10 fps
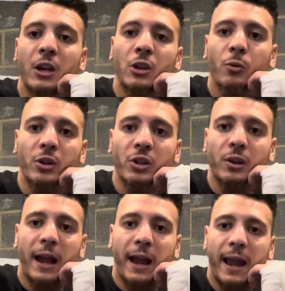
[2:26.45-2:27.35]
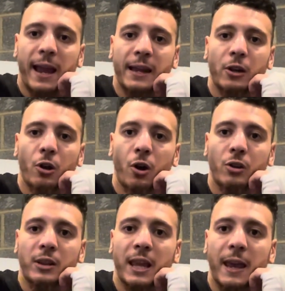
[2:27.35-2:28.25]
You want your hand
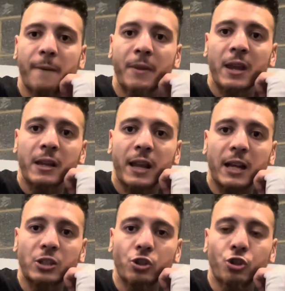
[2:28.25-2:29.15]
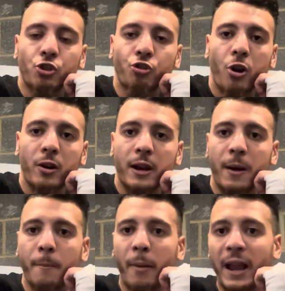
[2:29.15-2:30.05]
locked there, nice and strong,
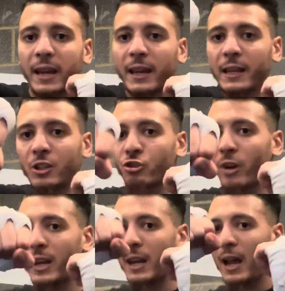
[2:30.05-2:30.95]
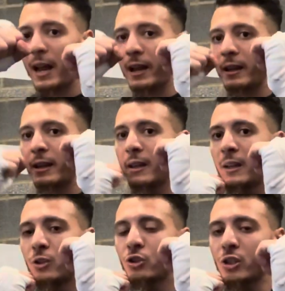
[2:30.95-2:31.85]
come back in a straight line,
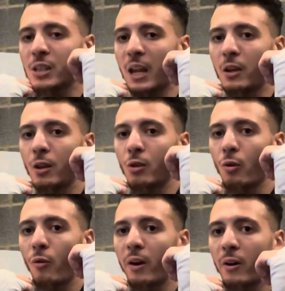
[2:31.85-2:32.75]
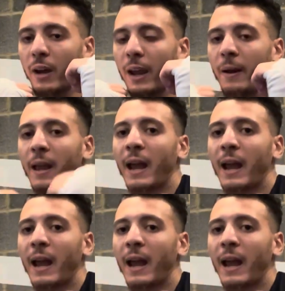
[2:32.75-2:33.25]
just like you threw it, okay?